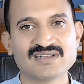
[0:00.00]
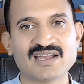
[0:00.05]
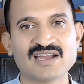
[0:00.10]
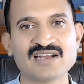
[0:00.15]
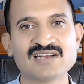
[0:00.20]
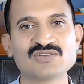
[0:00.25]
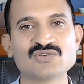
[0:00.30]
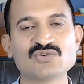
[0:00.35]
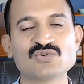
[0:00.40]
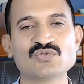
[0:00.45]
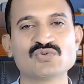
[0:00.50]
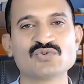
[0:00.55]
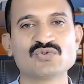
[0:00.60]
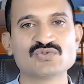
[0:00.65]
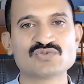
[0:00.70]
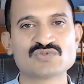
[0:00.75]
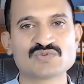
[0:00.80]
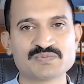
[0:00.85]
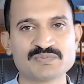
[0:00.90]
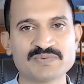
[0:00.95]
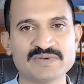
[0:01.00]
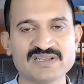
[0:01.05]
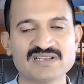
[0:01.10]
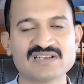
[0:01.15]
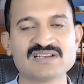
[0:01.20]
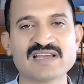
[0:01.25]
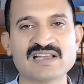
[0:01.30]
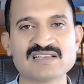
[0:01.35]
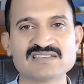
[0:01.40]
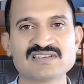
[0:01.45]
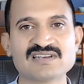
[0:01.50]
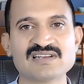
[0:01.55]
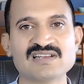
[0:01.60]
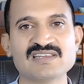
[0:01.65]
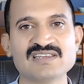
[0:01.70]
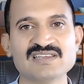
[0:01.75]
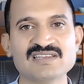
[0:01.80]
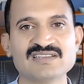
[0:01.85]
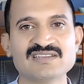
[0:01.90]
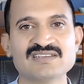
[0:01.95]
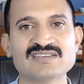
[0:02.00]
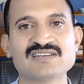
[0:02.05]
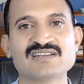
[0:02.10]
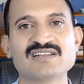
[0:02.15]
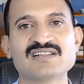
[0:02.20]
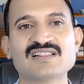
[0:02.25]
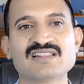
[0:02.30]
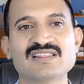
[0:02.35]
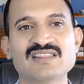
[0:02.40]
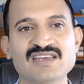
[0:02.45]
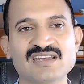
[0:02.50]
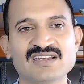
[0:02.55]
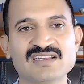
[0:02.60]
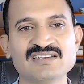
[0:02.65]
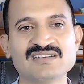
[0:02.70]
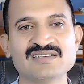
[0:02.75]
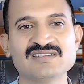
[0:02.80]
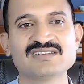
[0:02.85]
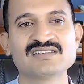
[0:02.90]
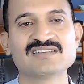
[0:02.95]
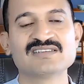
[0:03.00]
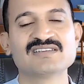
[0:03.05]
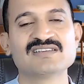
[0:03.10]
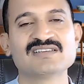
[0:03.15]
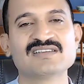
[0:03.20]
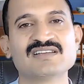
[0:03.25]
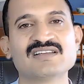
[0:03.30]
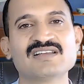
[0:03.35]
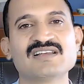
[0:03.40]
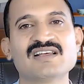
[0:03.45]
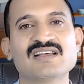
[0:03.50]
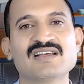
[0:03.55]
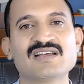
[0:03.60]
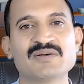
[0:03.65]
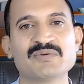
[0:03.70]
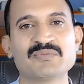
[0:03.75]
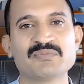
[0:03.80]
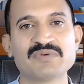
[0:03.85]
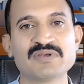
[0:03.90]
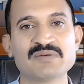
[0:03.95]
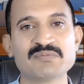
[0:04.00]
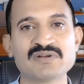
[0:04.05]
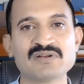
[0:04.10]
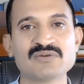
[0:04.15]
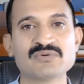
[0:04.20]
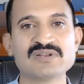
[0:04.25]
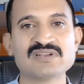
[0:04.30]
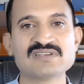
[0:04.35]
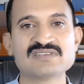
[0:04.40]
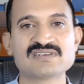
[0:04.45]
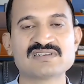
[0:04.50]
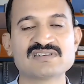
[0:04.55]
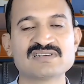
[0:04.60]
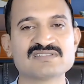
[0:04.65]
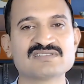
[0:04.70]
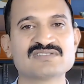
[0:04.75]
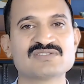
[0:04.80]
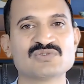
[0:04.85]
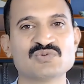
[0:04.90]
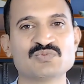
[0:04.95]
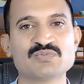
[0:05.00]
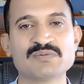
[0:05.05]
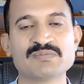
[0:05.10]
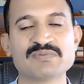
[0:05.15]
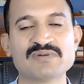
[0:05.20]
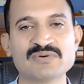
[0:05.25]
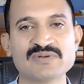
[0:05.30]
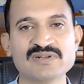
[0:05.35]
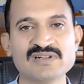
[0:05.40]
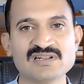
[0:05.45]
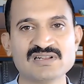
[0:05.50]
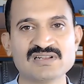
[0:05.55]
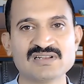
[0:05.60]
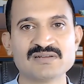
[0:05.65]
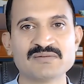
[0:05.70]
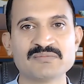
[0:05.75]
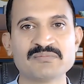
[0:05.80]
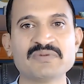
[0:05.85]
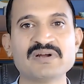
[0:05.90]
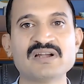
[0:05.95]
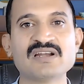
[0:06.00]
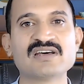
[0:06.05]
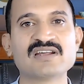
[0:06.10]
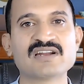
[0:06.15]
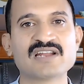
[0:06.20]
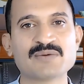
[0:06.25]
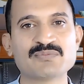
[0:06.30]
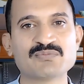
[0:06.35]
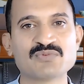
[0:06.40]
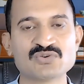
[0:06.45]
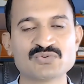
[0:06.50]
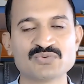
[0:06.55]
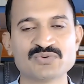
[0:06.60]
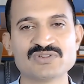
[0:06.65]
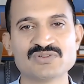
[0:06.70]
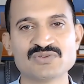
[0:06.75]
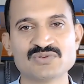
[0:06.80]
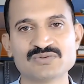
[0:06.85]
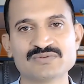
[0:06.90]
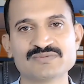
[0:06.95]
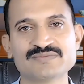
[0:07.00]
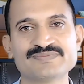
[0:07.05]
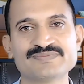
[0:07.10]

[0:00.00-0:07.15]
and you speak naturally, then people will trust you. People will build a rapport with you.